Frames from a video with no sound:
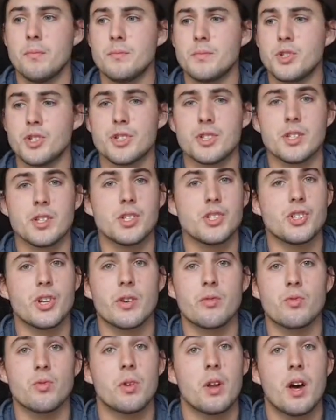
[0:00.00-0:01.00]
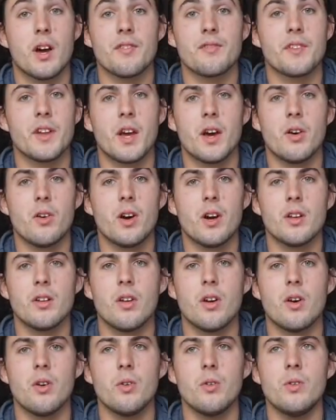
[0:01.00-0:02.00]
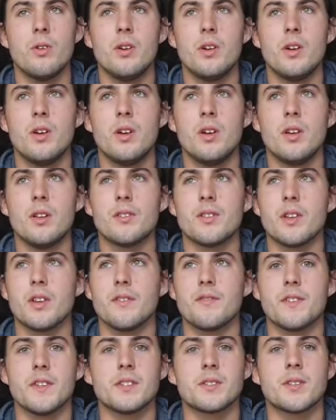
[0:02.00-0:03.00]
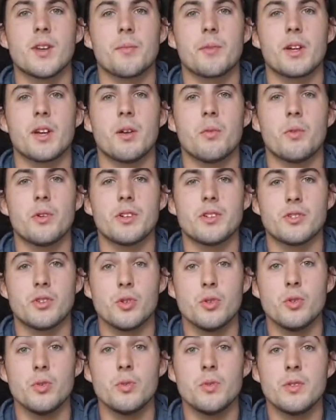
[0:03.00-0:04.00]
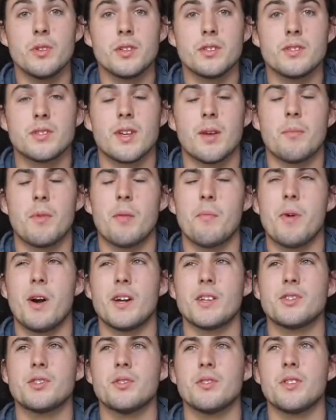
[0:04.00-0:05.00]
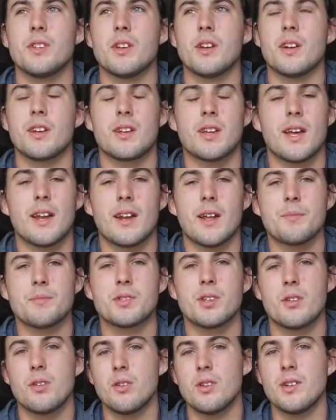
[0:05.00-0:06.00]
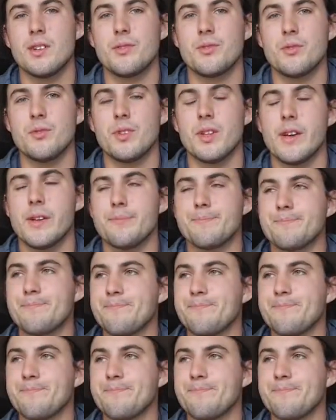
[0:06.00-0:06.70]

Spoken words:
just in general life now, I know that if there's something I want to do and set my mind to, that I can absolutely do that.